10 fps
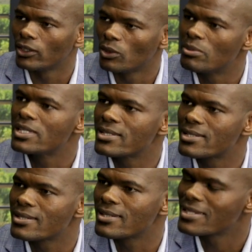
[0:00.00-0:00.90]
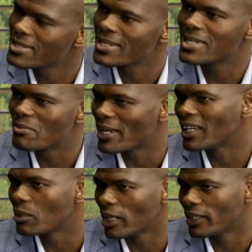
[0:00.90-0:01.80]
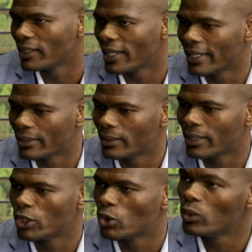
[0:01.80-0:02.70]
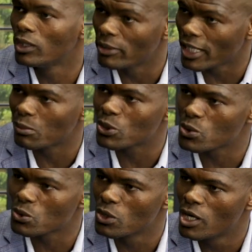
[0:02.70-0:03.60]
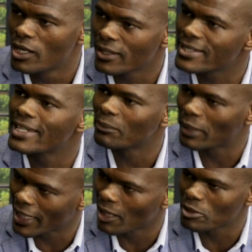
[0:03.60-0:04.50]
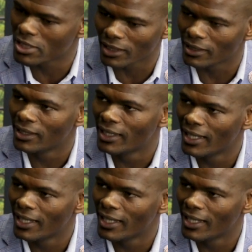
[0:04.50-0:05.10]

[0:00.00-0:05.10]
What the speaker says: your business is making money and you will be able to retain my capital